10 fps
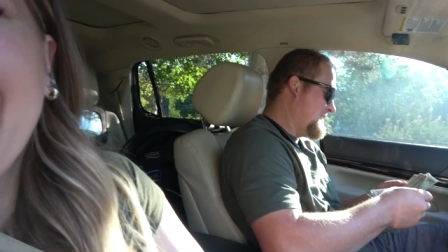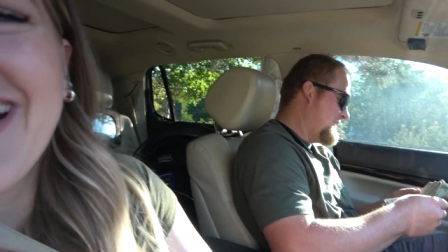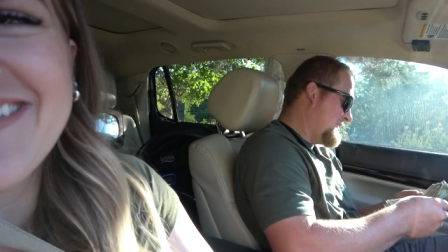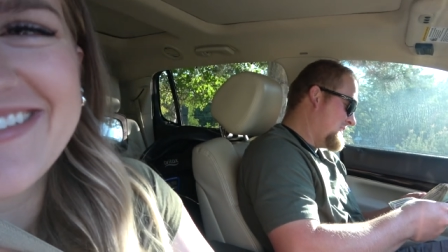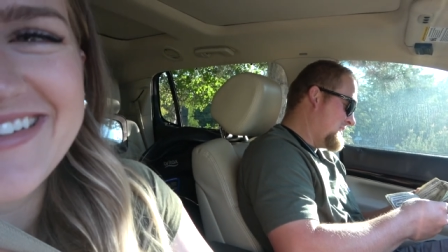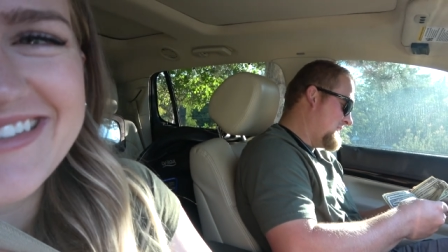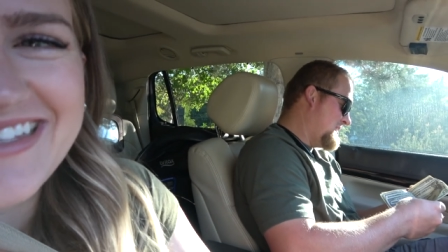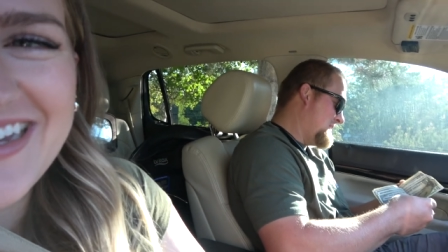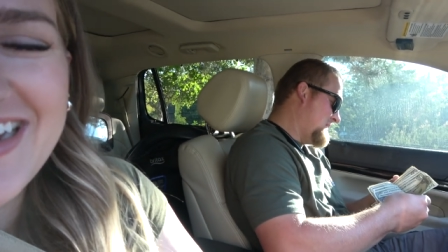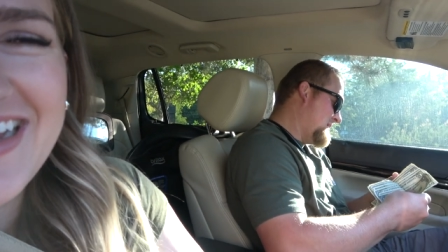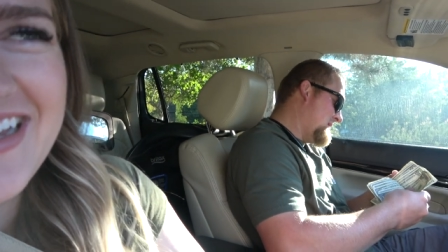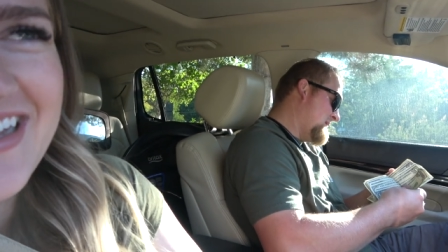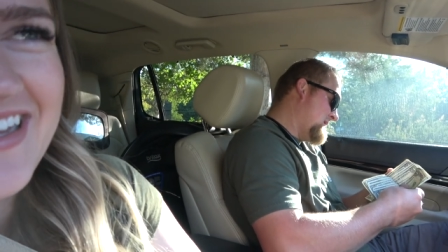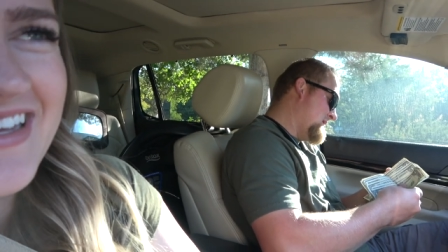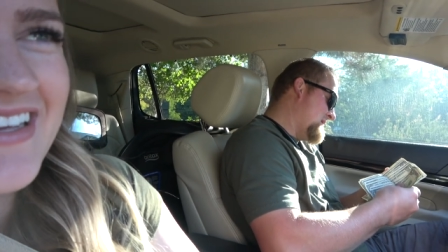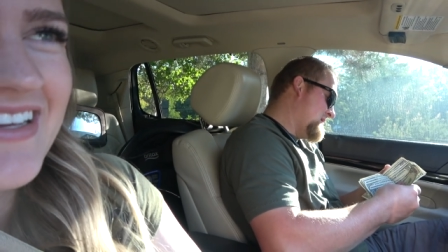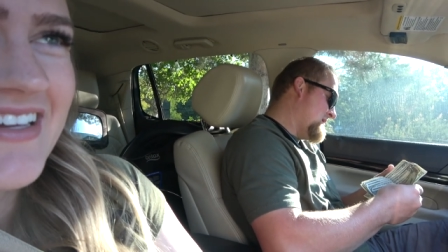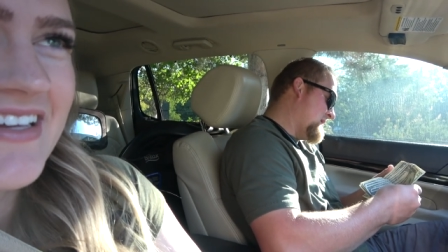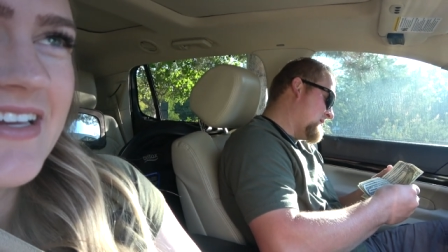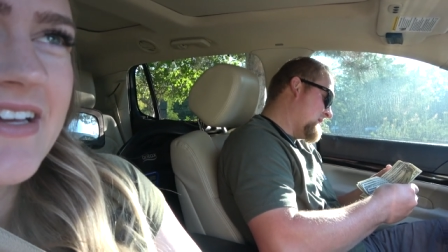I'm just kidding.
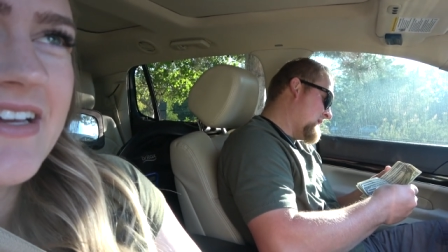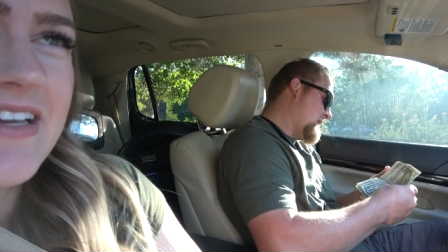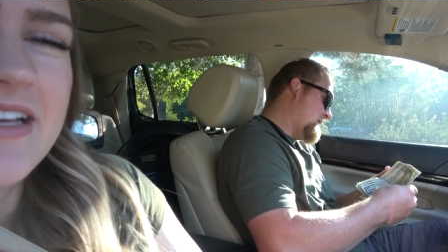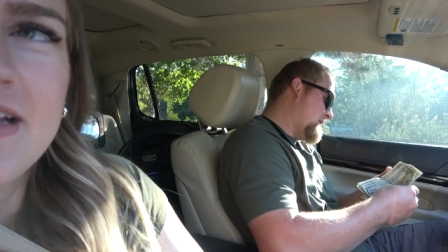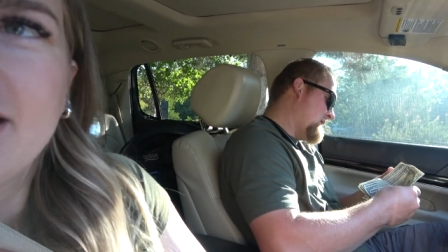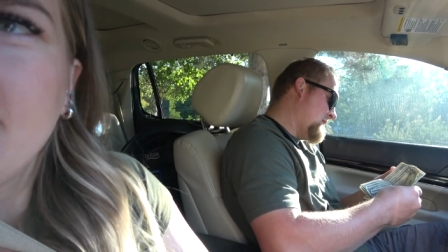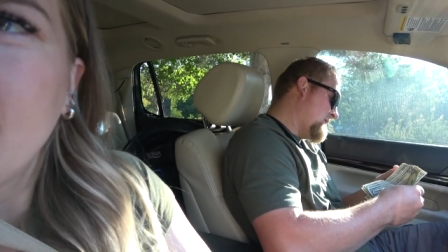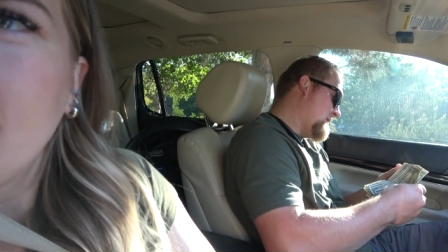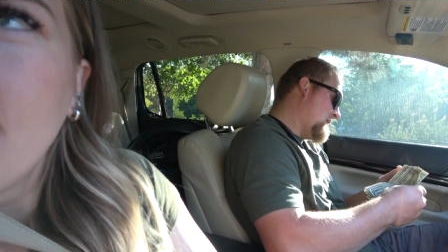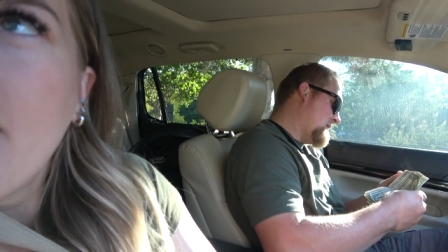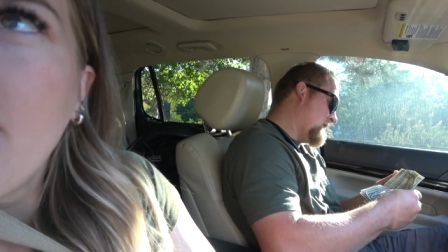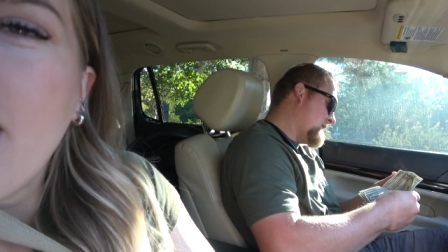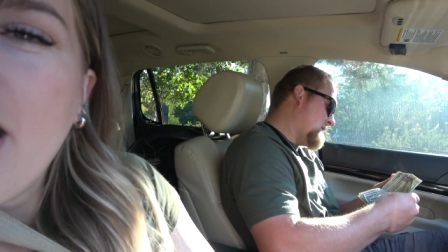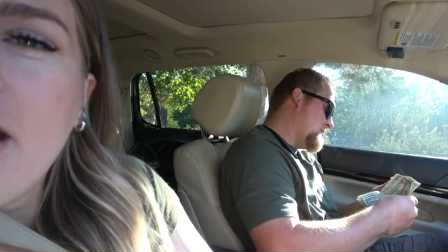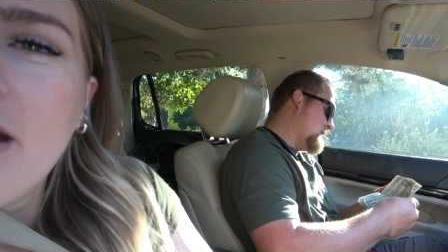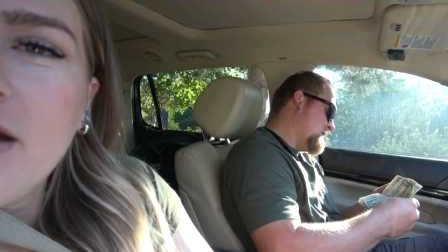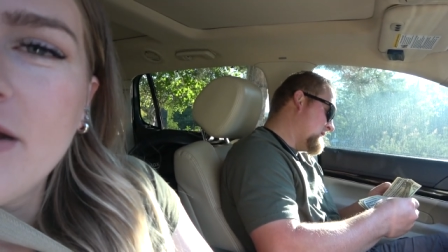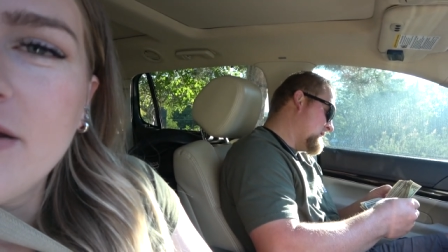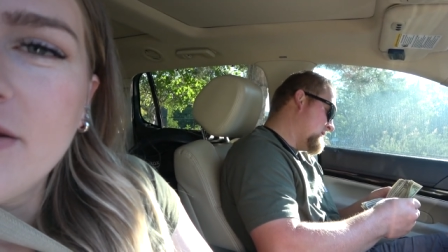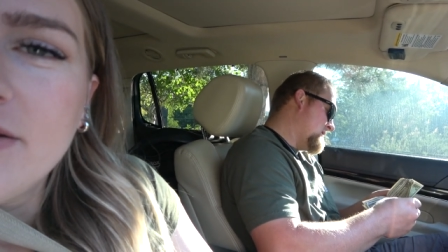I don't think I have enough. They're just all ones.